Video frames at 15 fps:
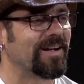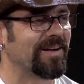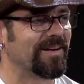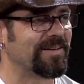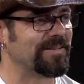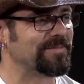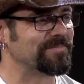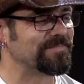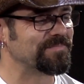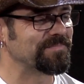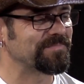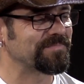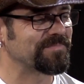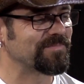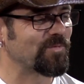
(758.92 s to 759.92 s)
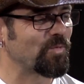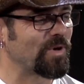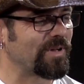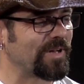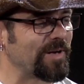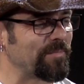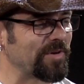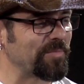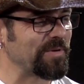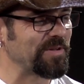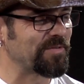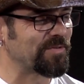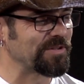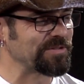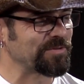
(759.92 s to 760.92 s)
Um, well, I'm going to be
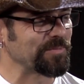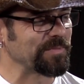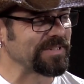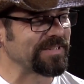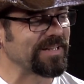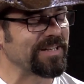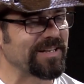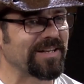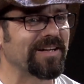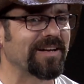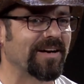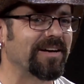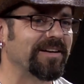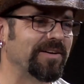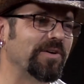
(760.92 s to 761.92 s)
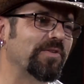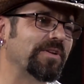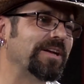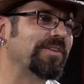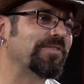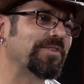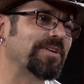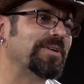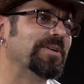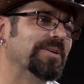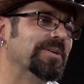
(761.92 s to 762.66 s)
the first to admit that uh, I hear things.